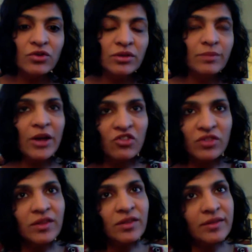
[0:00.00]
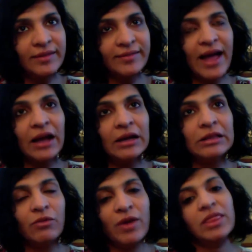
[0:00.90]
Because this is exactly
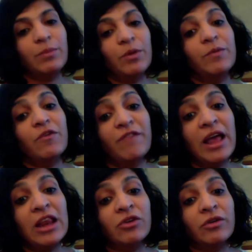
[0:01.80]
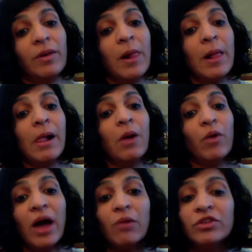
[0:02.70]
the recipe for failure.
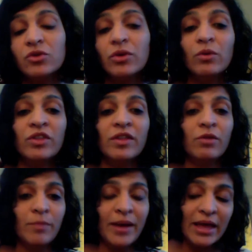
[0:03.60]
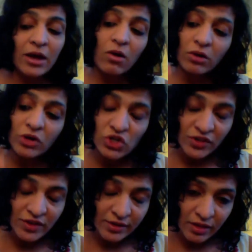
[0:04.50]
What I was doing was I was making a
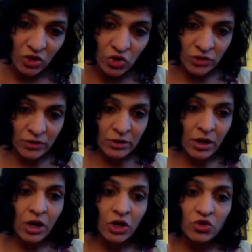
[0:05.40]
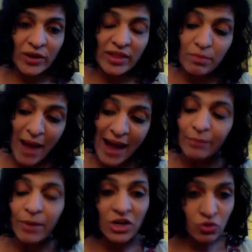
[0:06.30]
conscious decision to expand
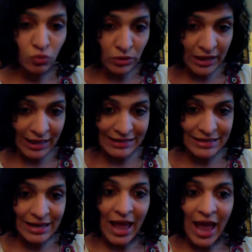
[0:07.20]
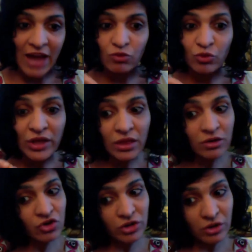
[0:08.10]
my toolkit and
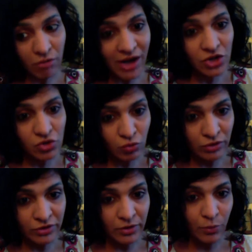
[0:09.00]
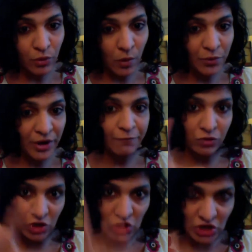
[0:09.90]
research the right tools appropriate for
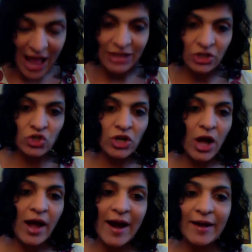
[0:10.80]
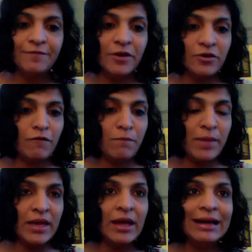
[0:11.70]
the challenge I had in front of
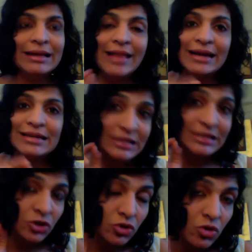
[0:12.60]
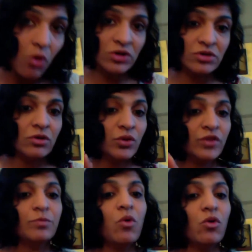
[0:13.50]
me that did not
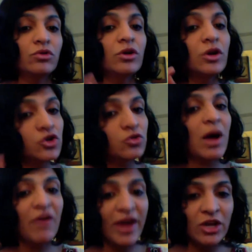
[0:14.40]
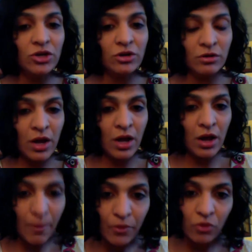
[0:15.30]
respond to my regular
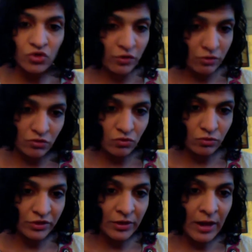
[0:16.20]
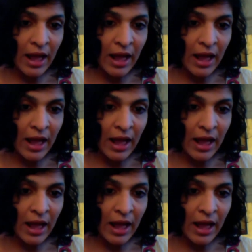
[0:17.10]
approaches or tools.